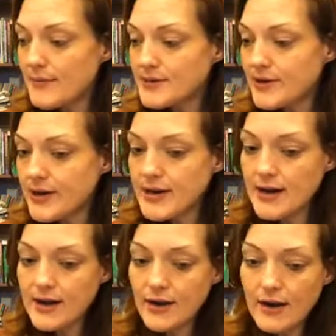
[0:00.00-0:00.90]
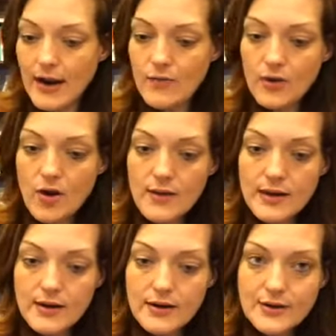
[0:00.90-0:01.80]
I'm starting here and we're going
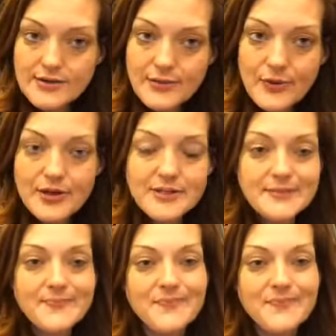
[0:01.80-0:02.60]
here. Here's the words.